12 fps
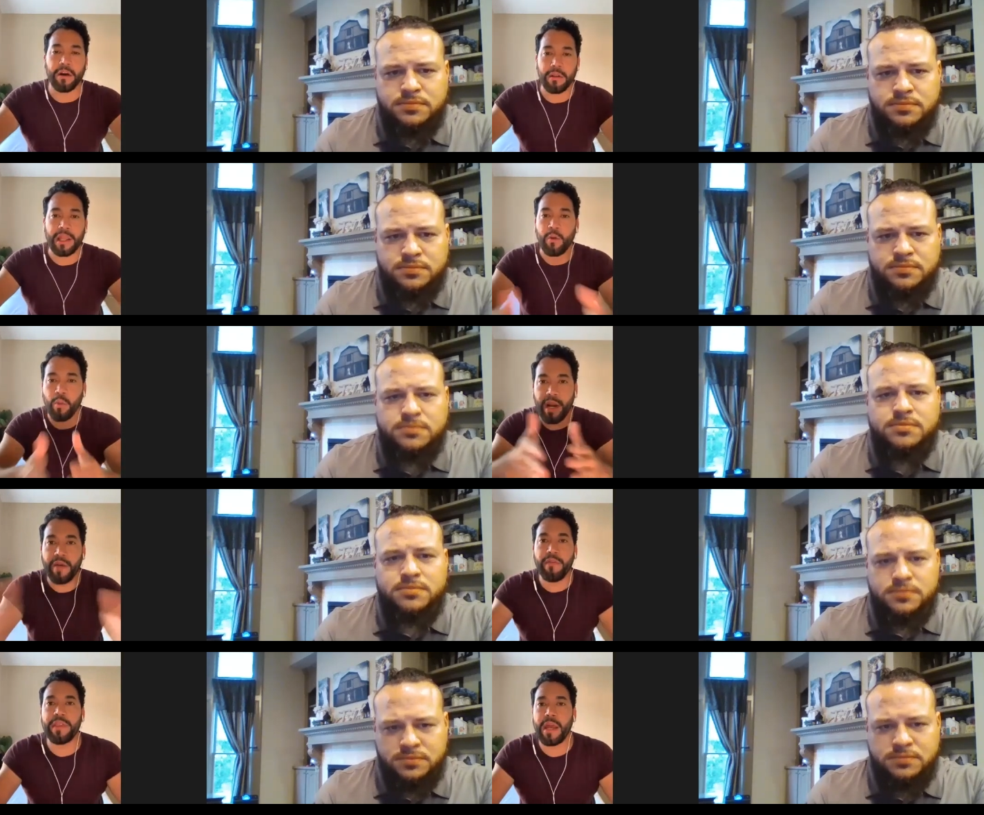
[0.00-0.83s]
Speaker 1: like
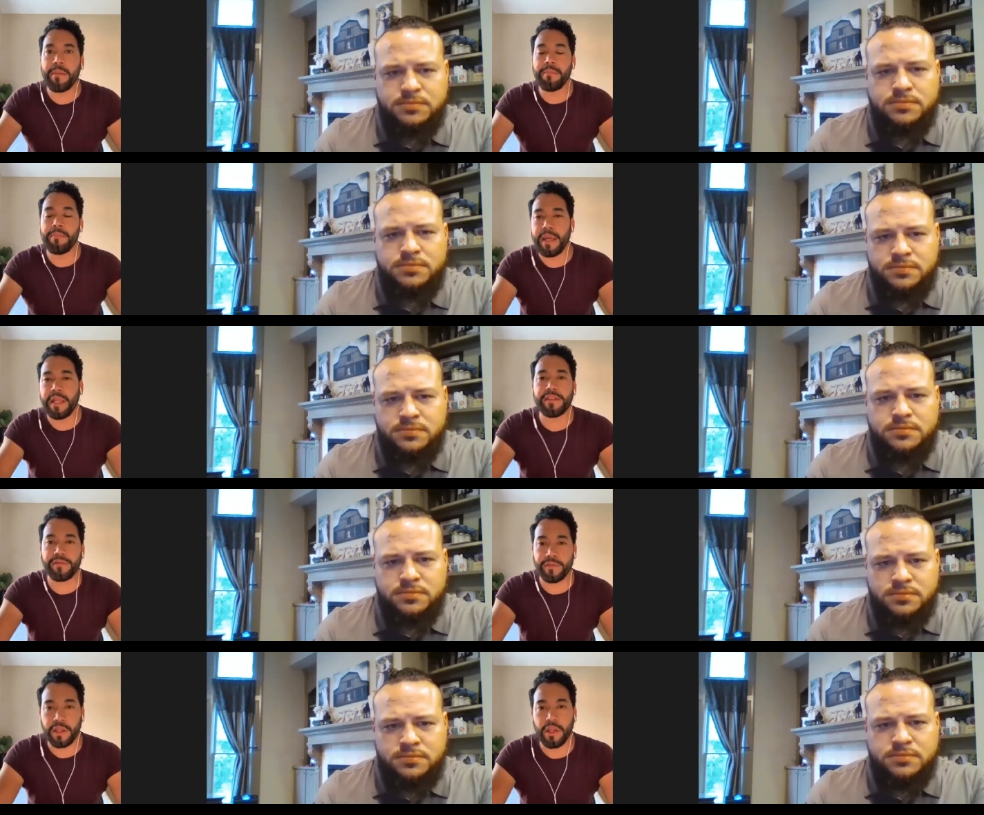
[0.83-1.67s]
whatever that means
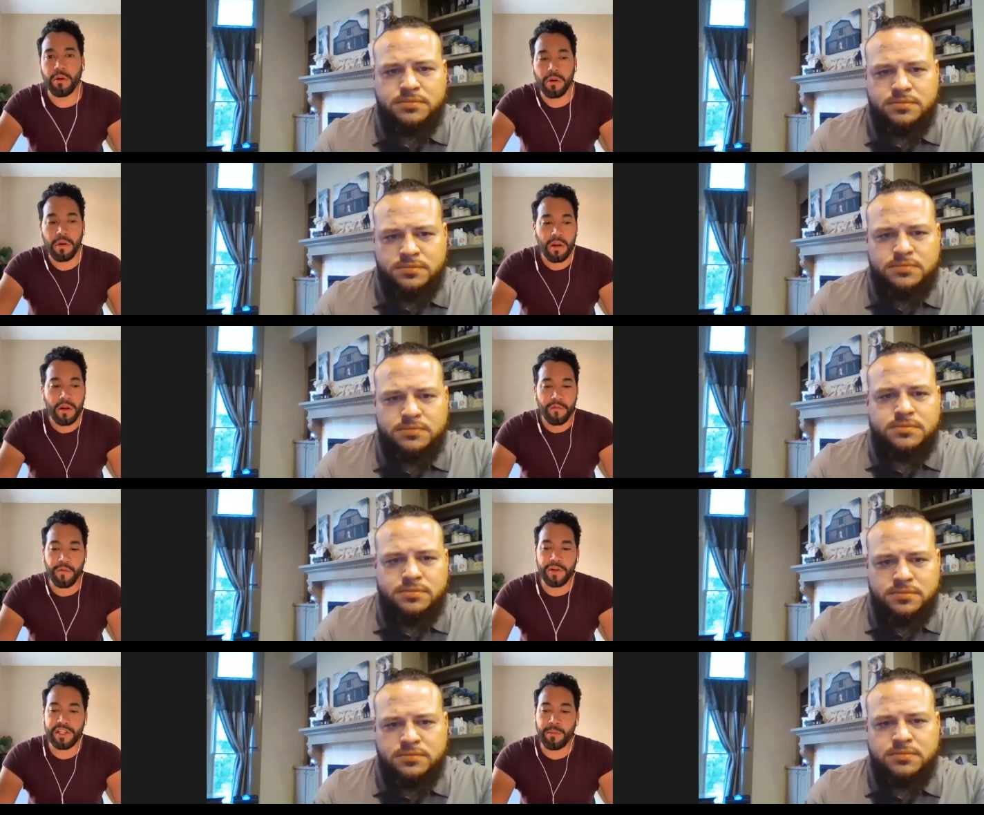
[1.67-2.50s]
for you
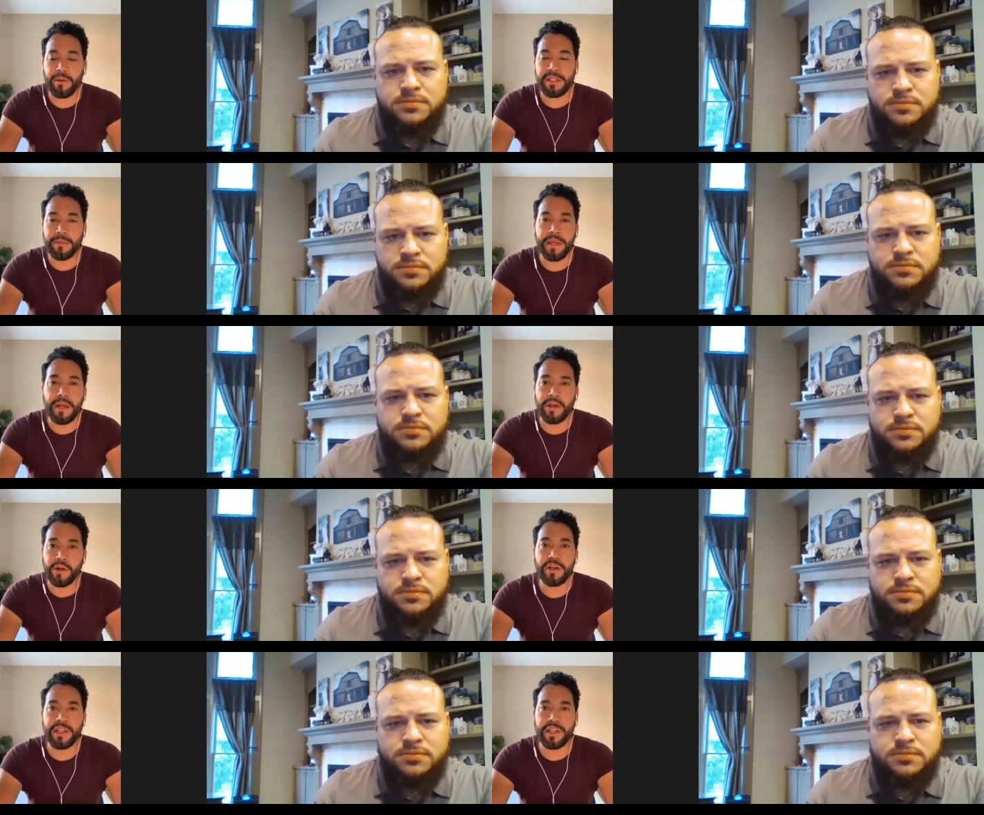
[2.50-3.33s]
for someone to be on
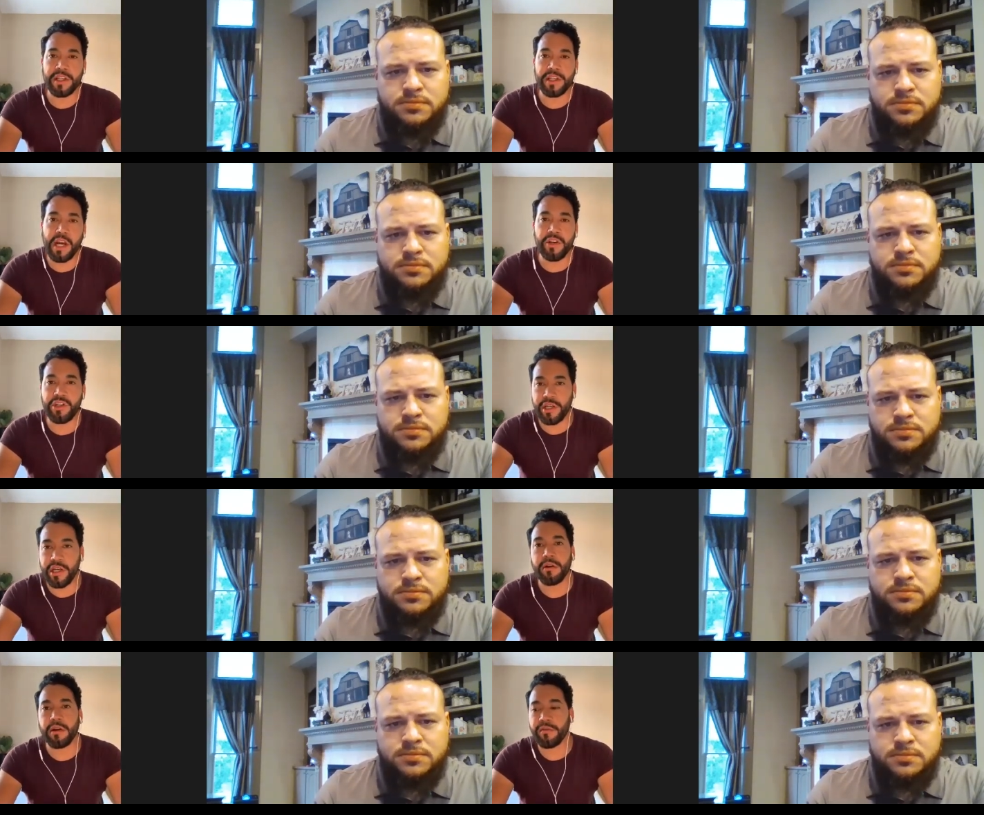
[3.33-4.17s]
your side
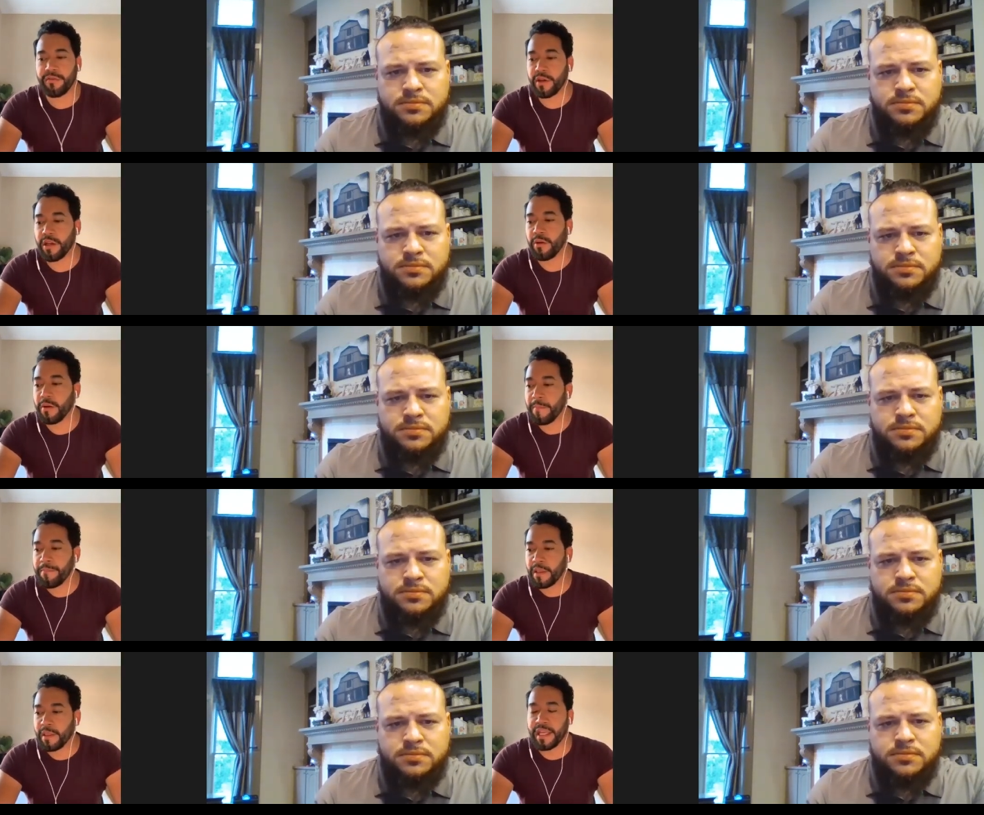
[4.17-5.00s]
cheering for you
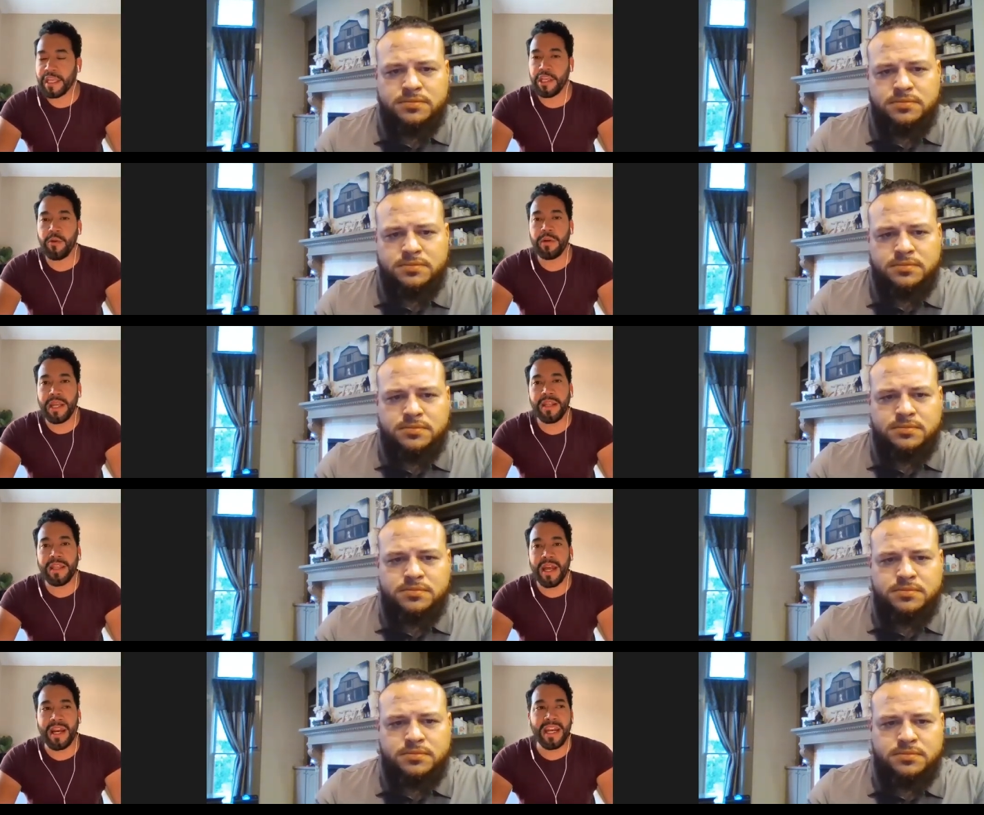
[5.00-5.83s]
like you need
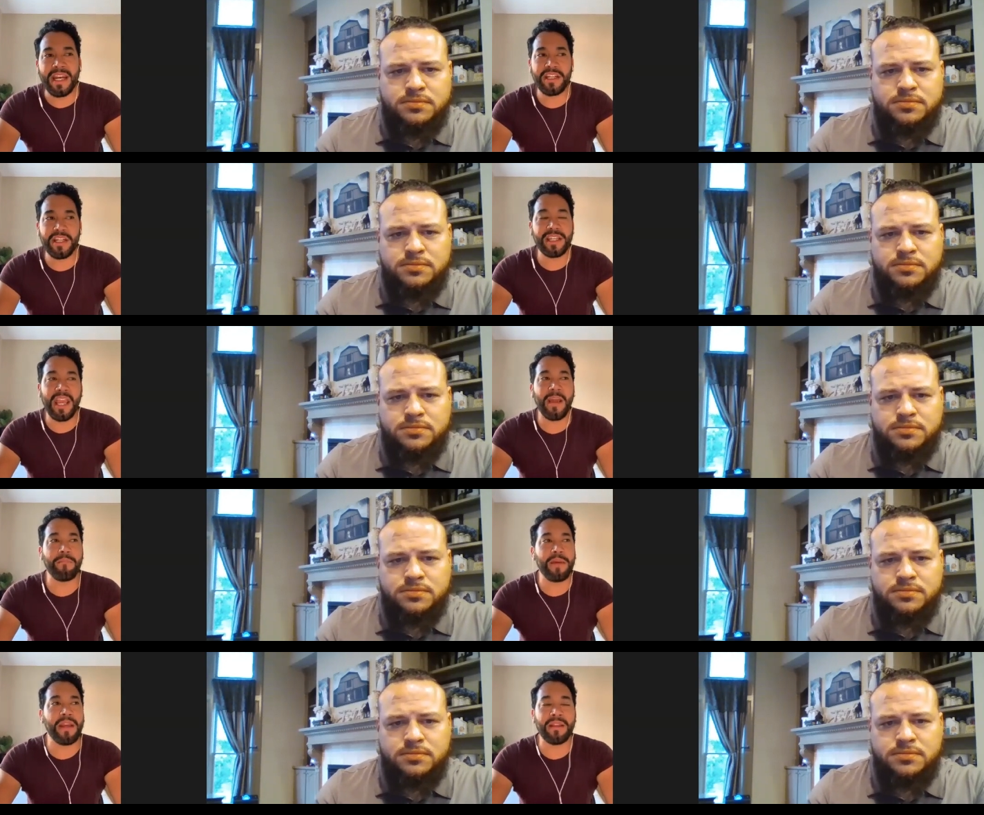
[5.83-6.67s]
that and it just can't
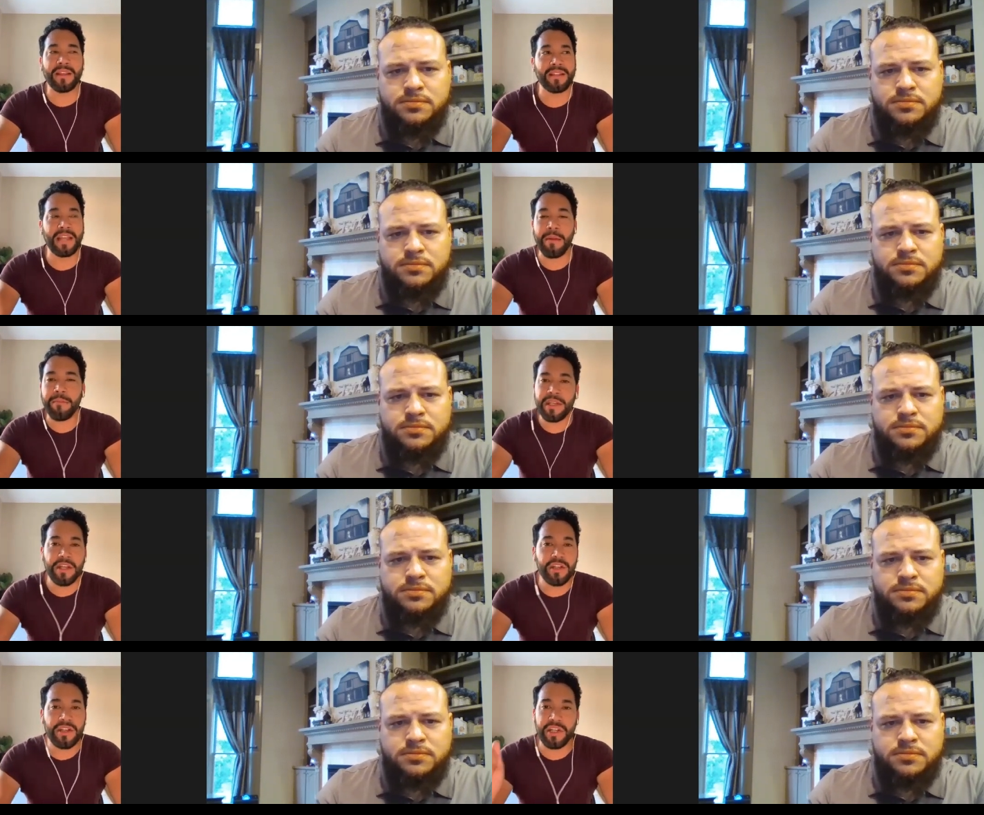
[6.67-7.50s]
be this
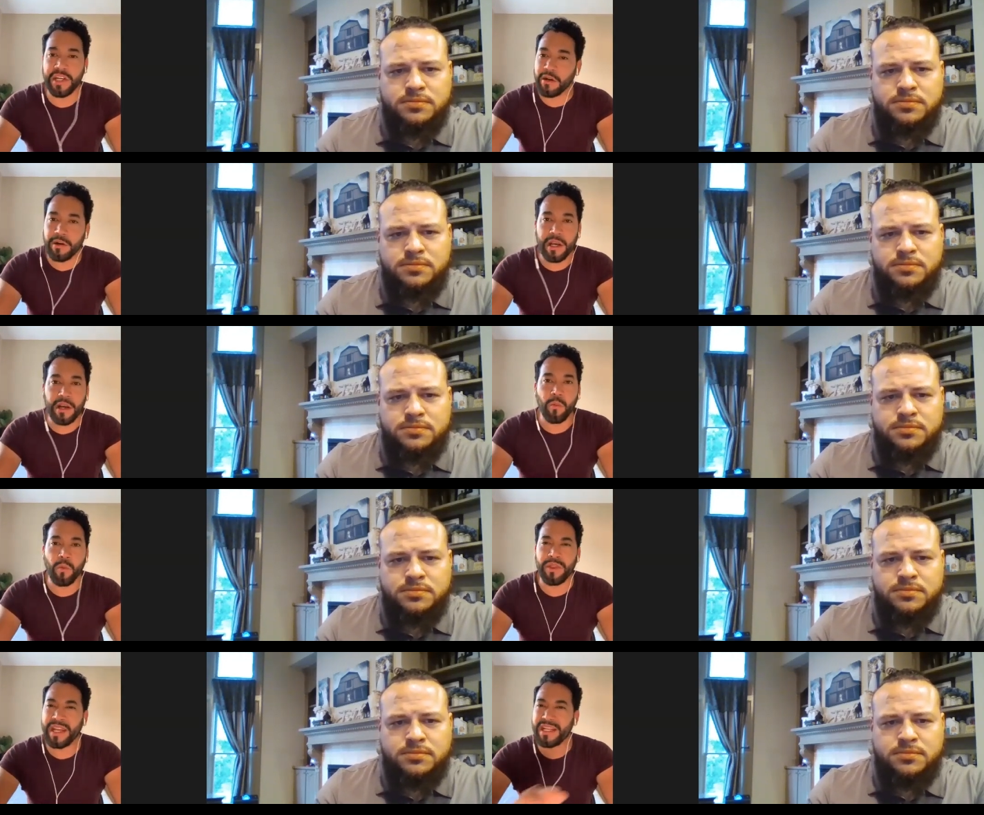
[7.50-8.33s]
empty cheering
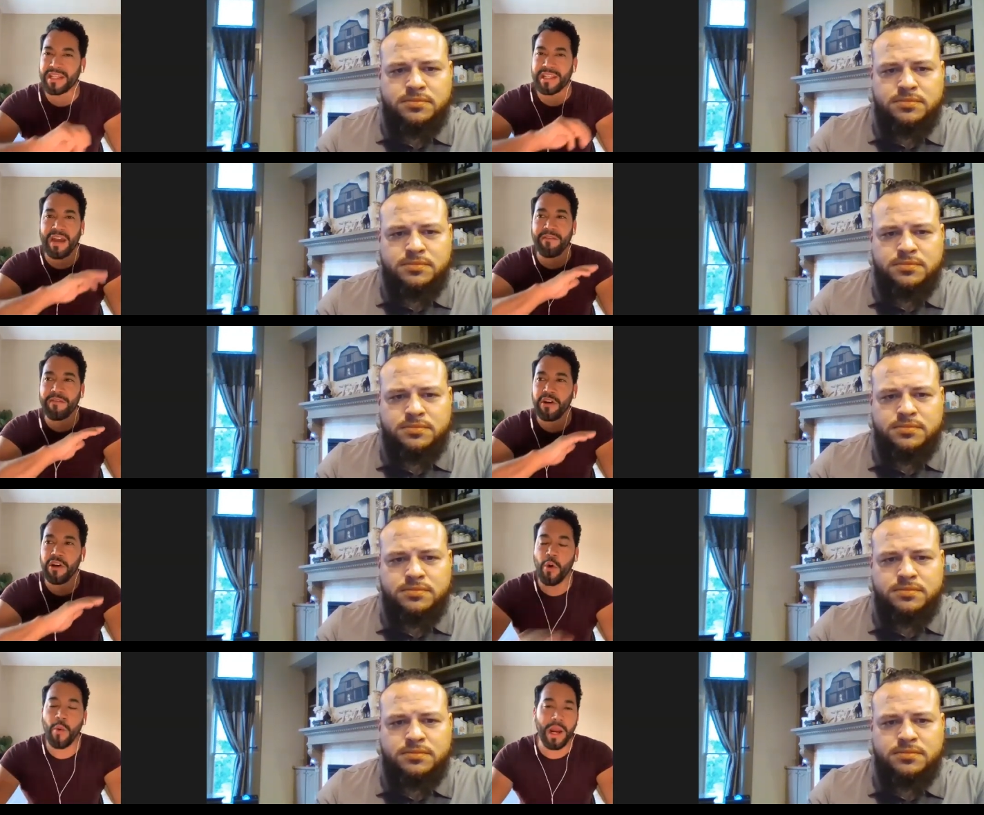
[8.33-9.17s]
where they just have
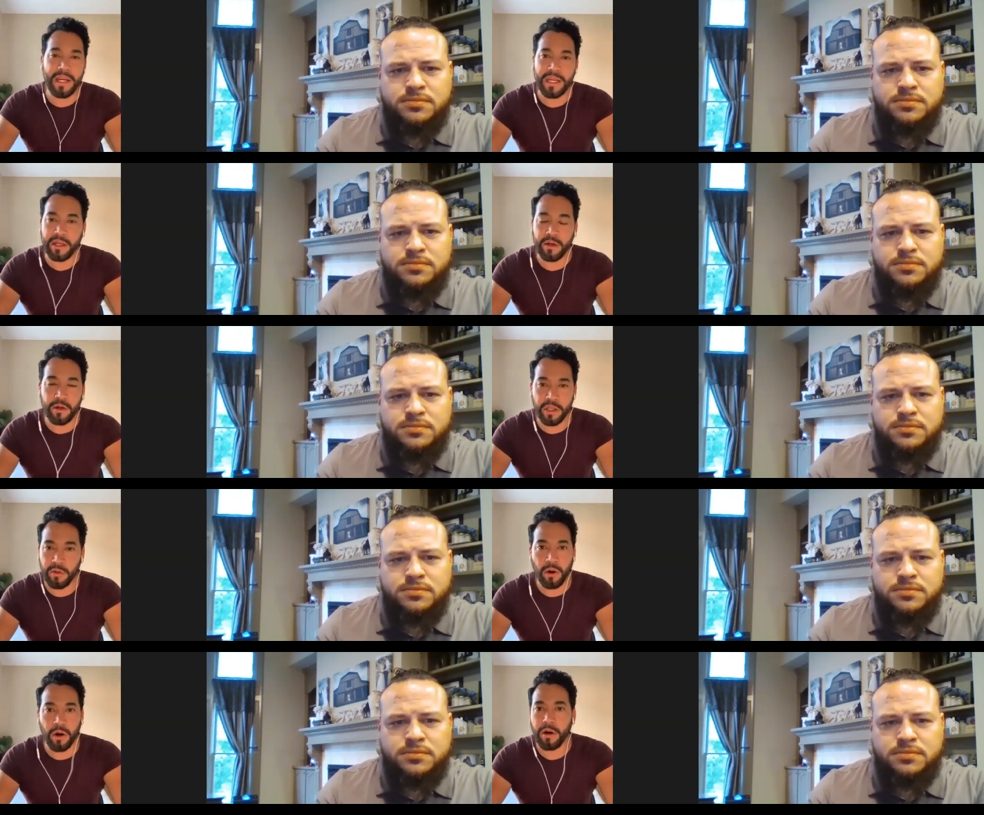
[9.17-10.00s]
no idea who
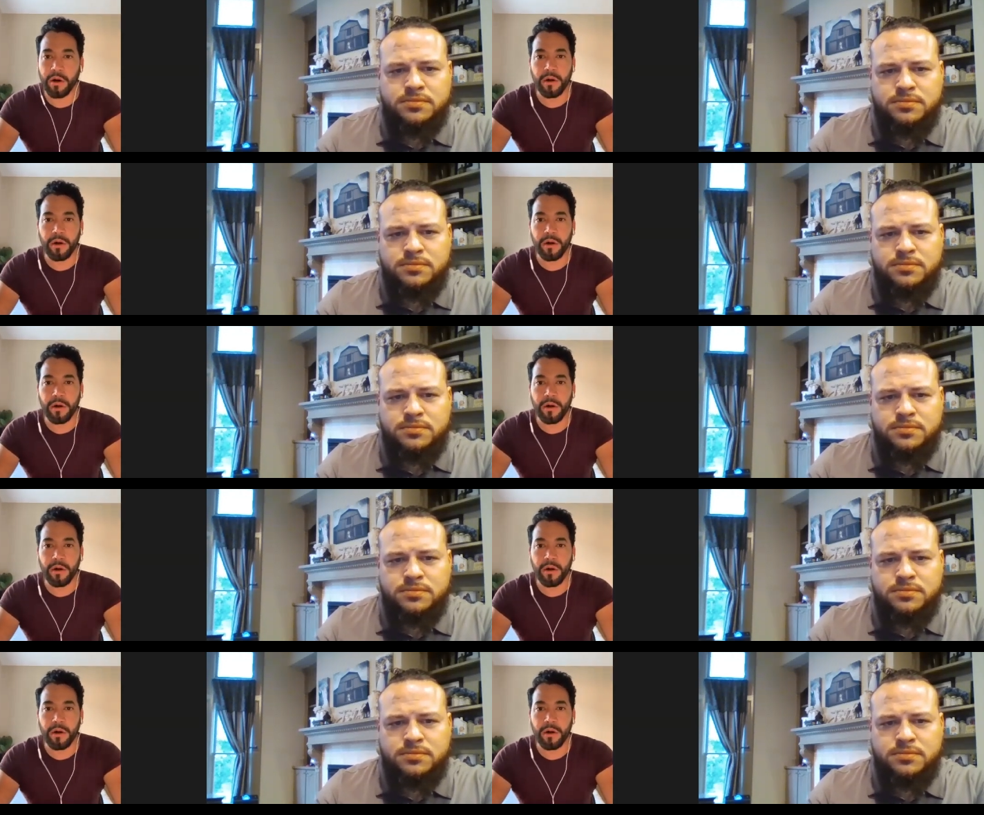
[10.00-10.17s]
you are